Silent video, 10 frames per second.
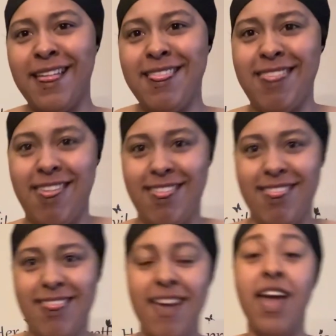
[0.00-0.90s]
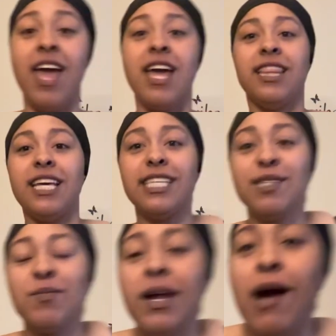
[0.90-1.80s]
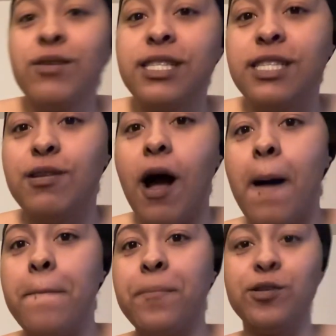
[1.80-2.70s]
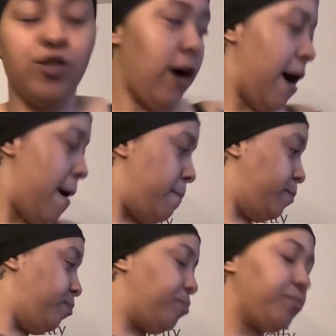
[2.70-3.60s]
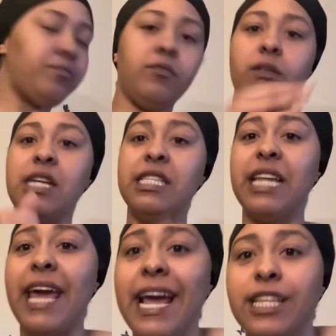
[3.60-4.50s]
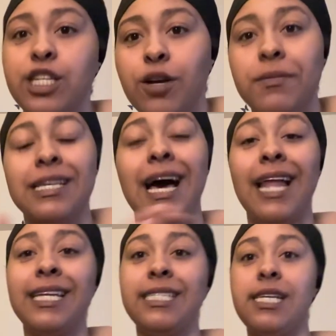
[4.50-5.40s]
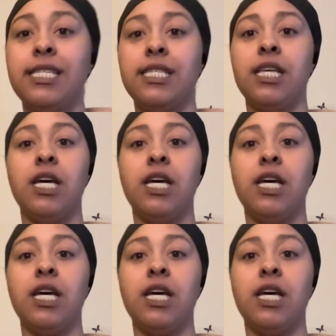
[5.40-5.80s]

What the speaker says: big. This is what I was prescribed today at the dermatologist.